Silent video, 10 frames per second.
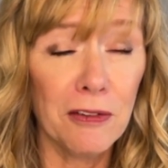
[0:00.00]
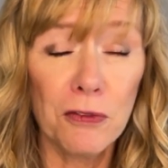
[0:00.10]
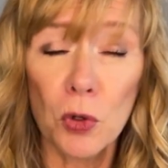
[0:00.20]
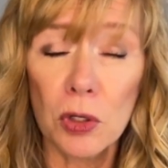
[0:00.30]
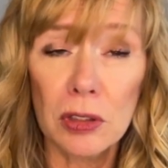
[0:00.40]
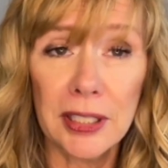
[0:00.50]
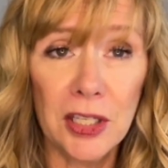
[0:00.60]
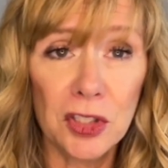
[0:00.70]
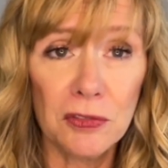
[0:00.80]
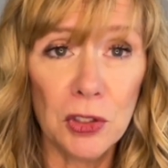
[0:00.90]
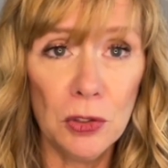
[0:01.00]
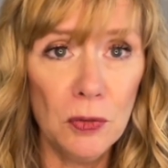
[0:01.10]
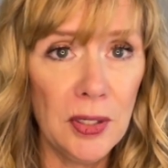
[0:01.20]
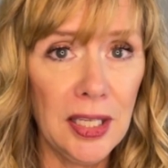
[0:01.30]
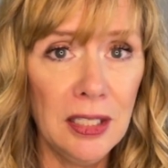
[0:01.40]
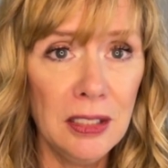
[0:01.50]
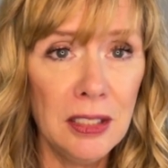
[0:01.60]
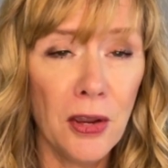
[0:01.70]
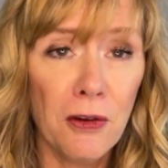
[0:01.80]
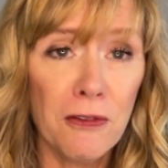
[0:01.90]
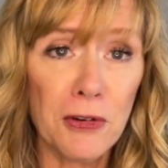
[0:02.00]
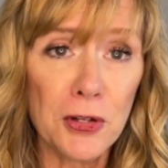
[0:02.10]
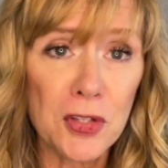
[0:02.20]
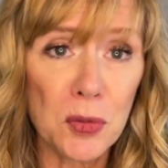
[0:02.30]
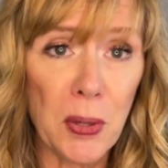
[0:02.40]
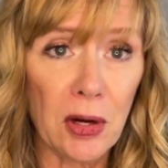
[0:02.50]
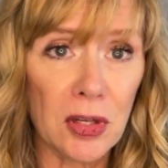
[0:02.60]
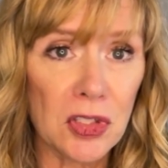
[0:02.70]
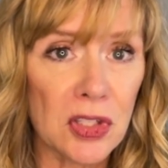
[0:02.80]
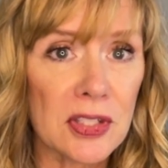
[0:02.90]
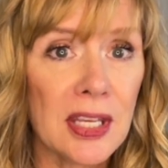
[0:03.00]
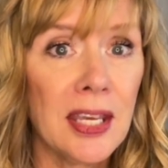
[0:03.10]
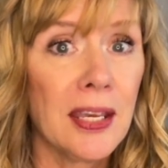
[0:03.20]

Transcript: for each of you in first marriages.